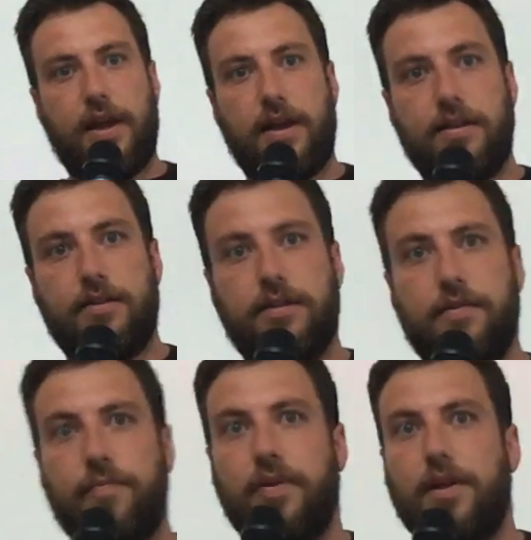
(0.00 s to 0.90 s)
and
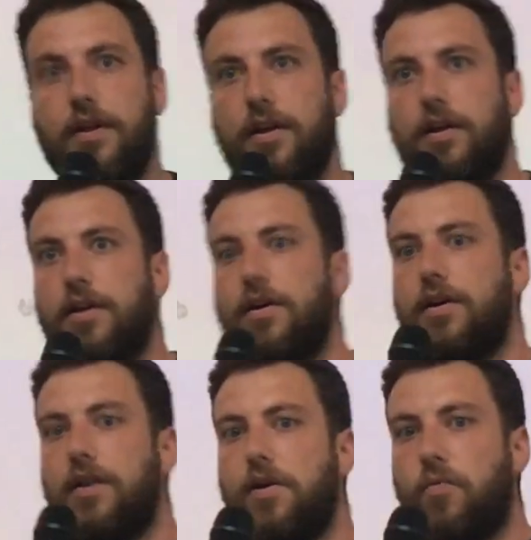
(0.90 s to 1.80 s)

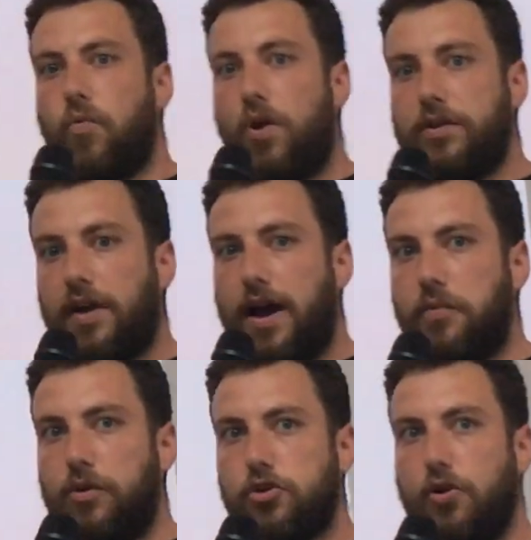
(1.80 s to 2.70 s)
what
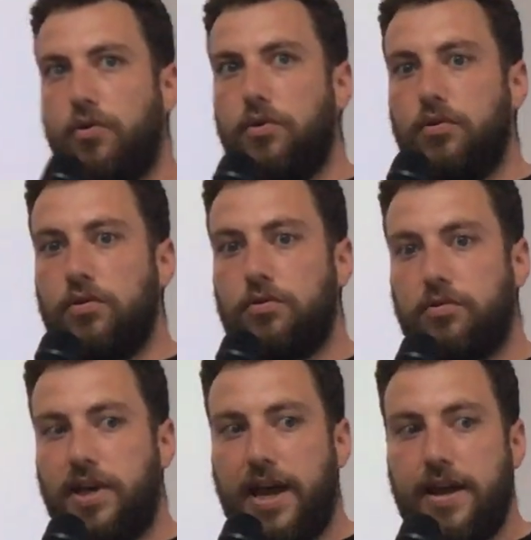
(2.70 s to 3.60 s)
I will show you
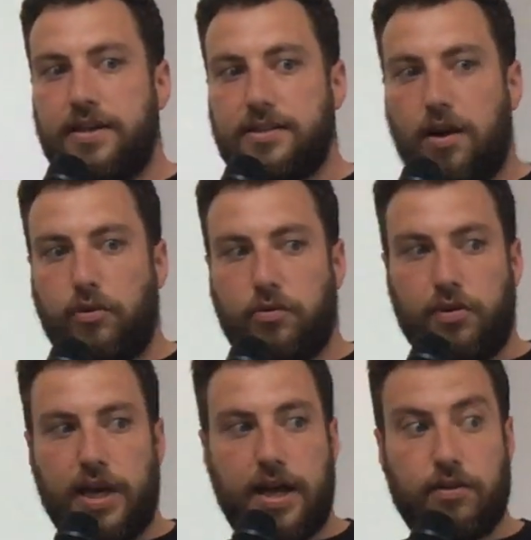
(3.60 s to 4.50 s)
today is how to
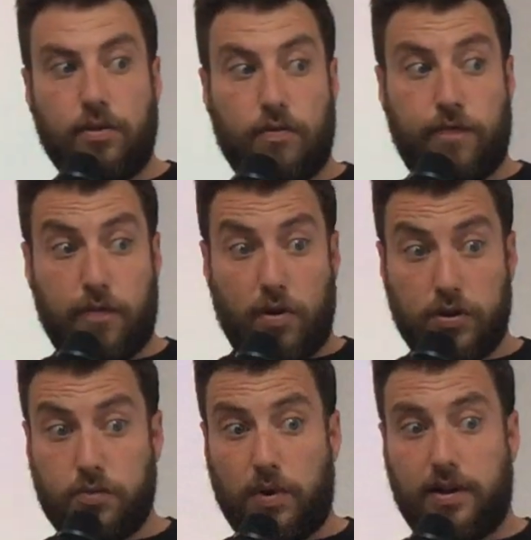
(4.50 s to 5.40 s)
get your
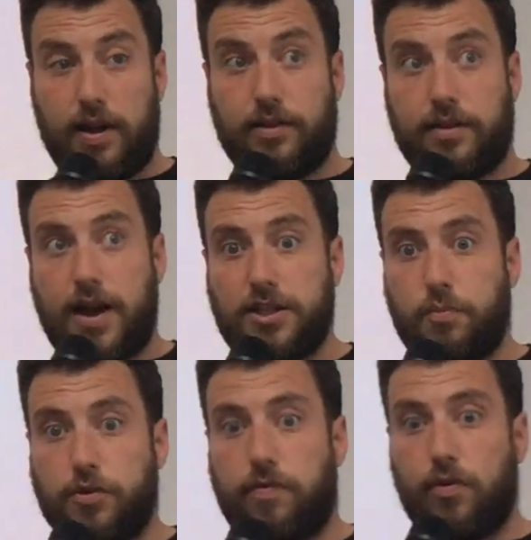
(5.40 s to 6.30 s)
first 100
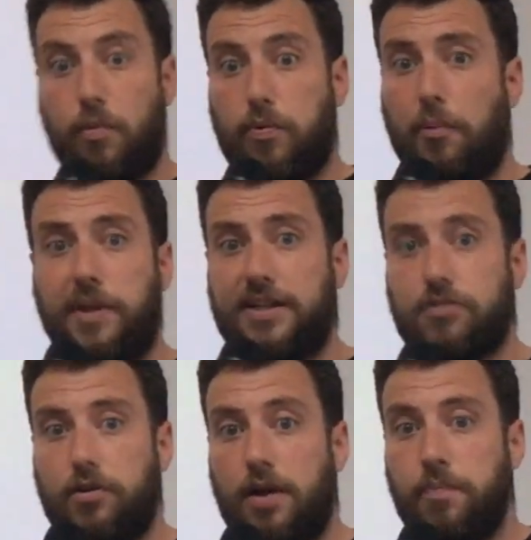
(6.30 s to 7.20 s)
customers for your Proptech
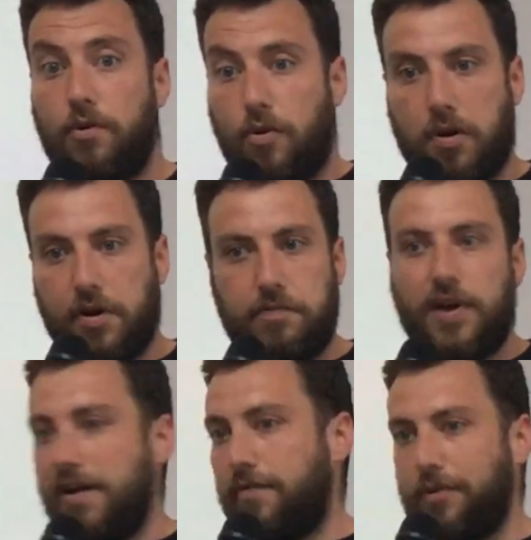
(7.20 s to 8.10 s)
startup, or if
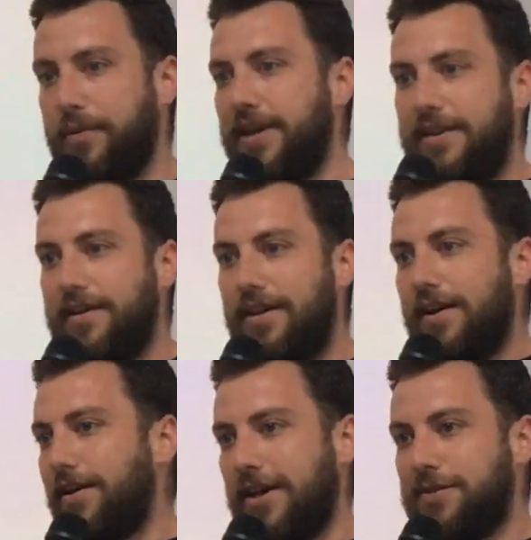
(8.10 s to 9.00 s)
you have already
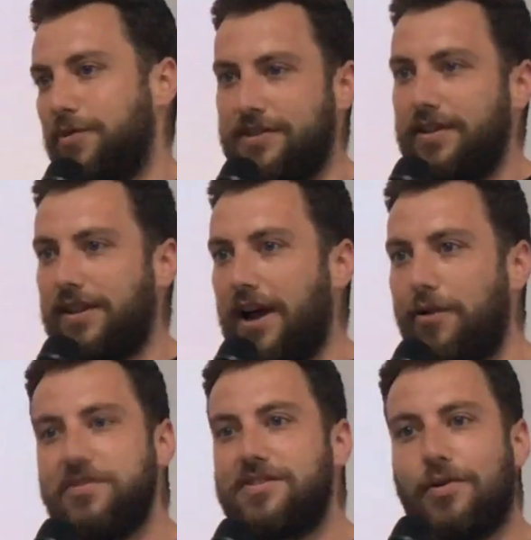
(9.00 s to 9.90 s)
customers in the
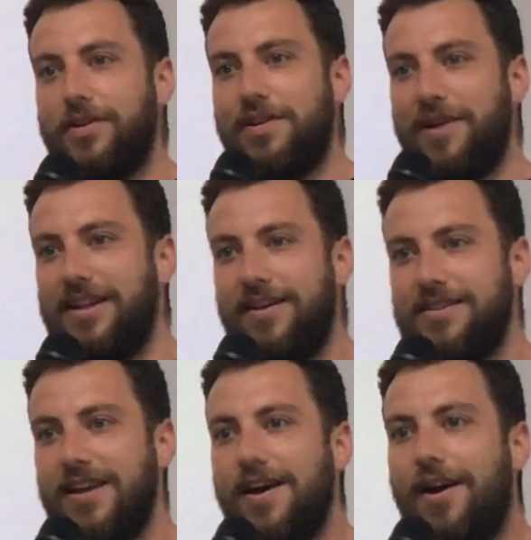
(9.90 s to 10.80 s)
thousands or in the
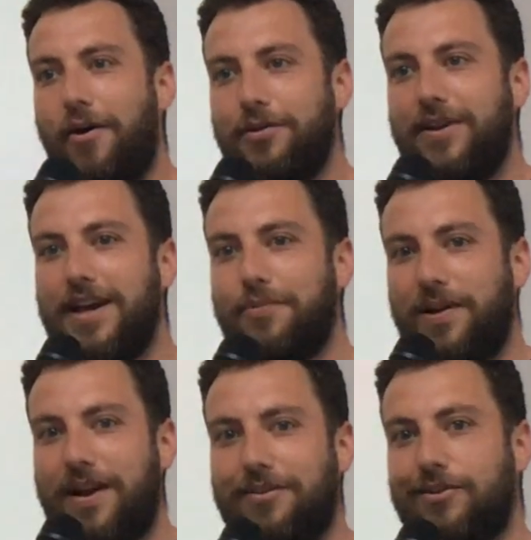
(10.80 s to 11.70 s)
millions, how to get
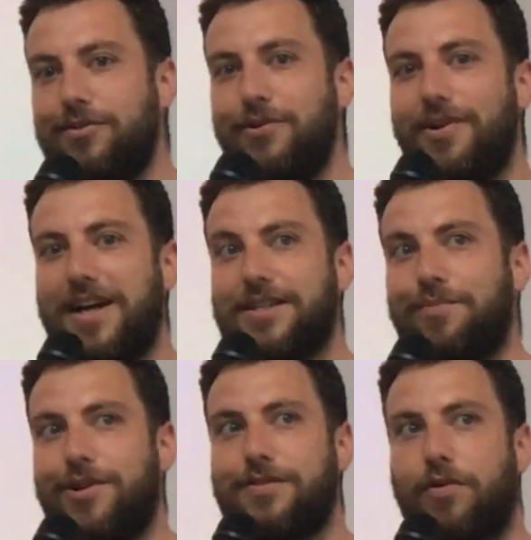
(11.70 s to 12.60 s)
100 new
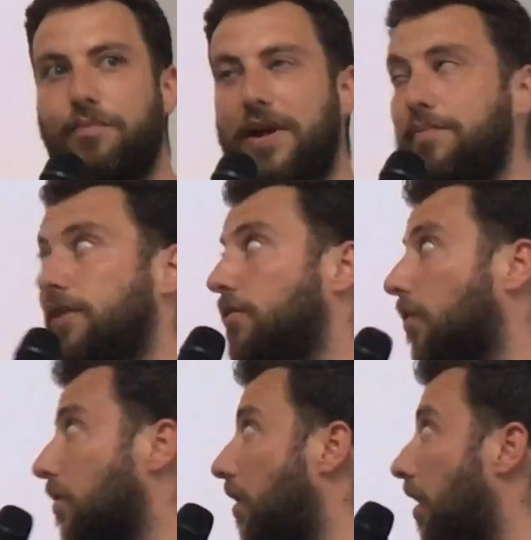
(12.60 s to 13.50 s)
customers for maybe
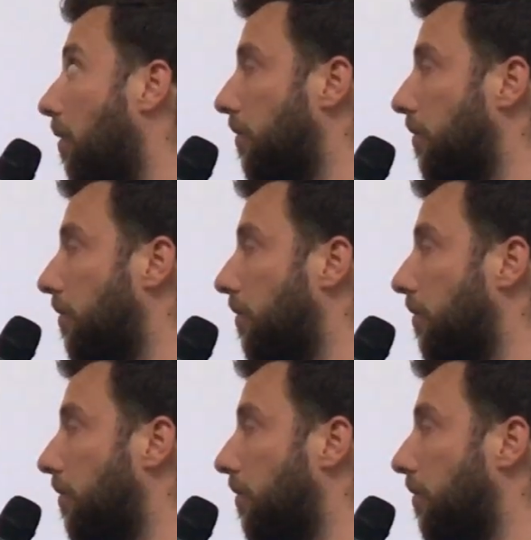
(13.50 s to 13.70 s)
your